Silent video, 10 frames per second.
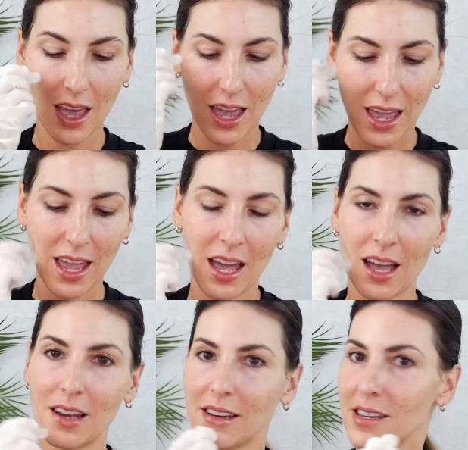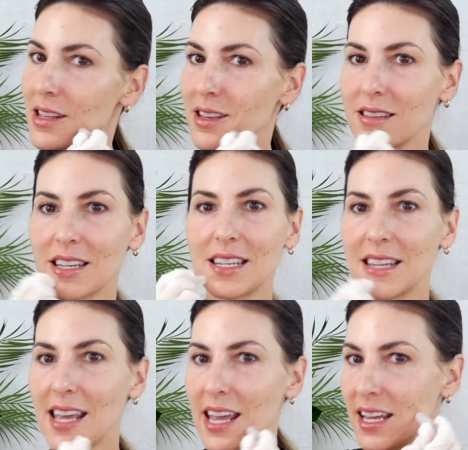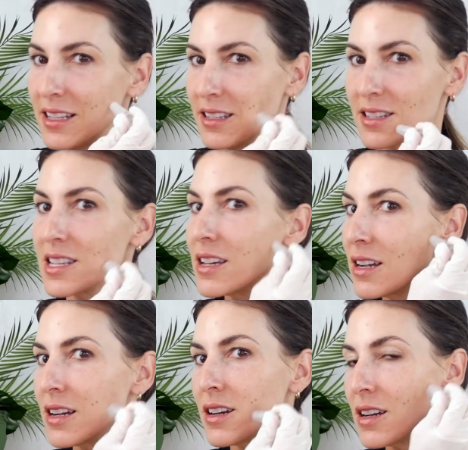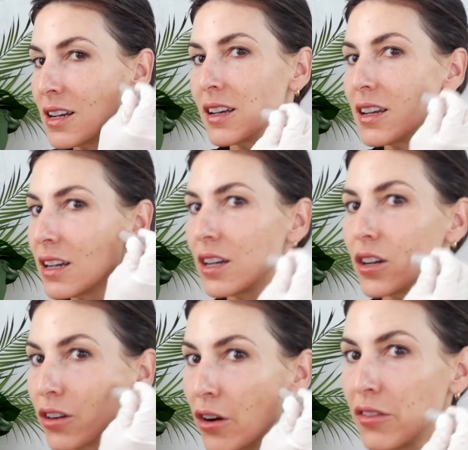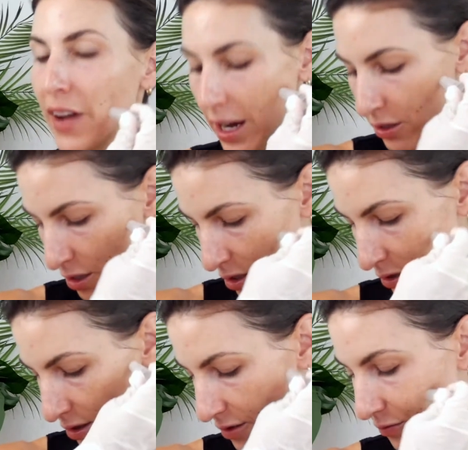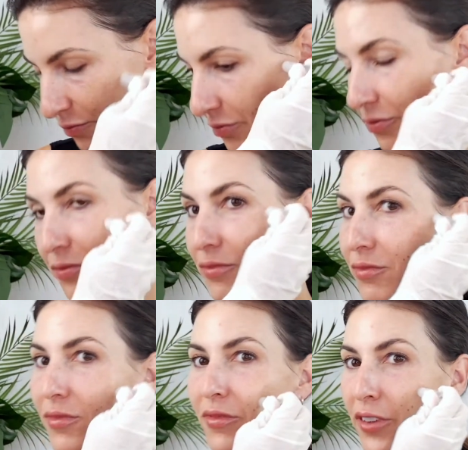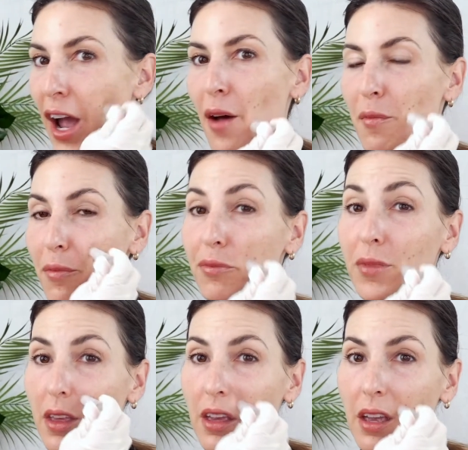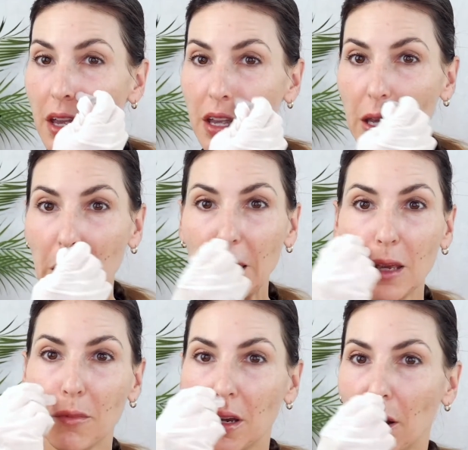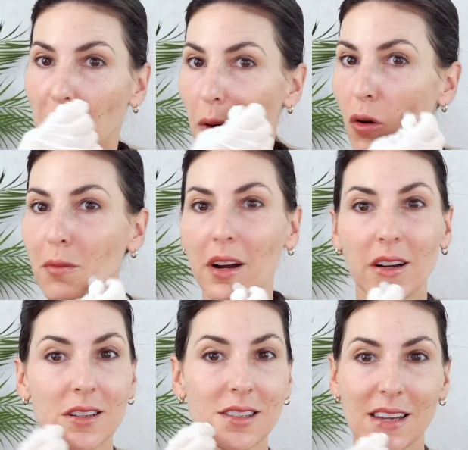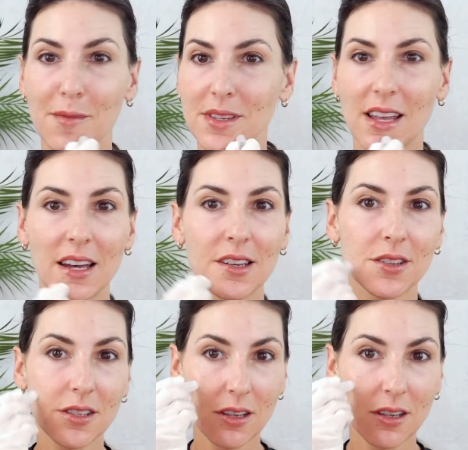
And this contains growth factors from human bone marrow stem cells,